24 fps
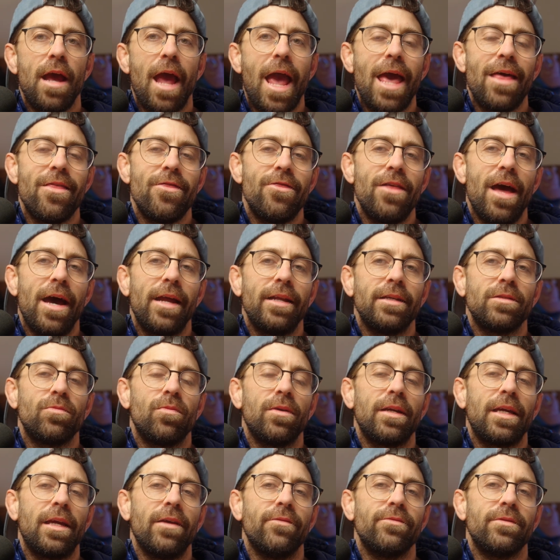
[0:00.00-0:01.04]
and that is
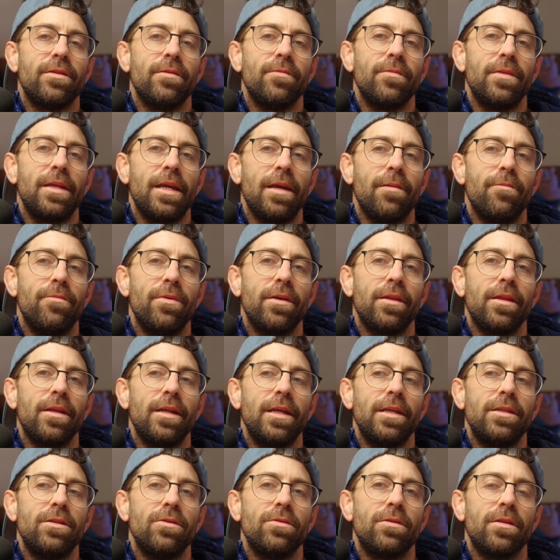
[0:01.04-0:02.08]
what gives them the
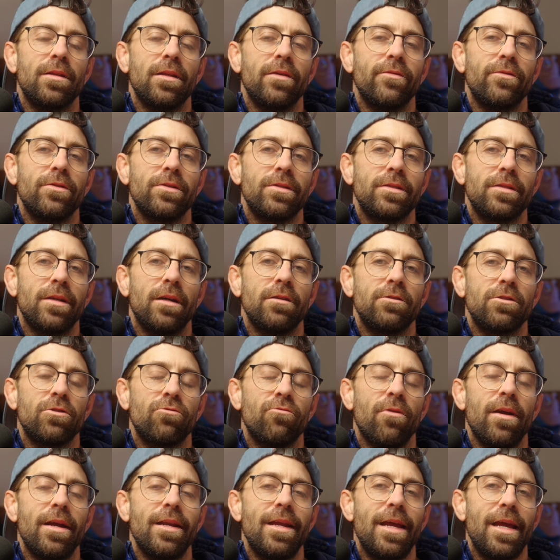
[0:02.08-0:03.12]
ability to deliver such
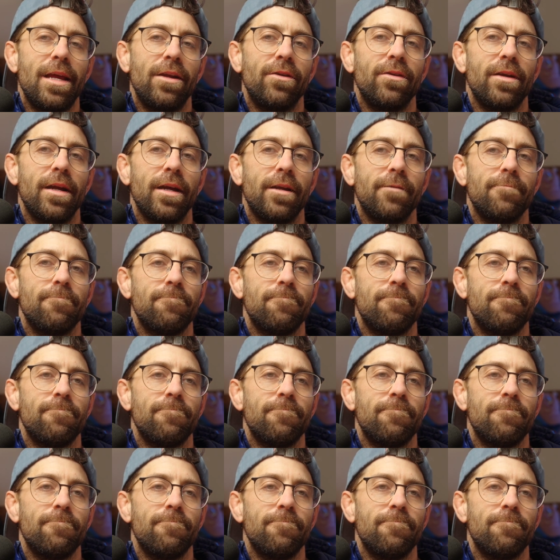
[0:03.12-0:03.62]
great internet.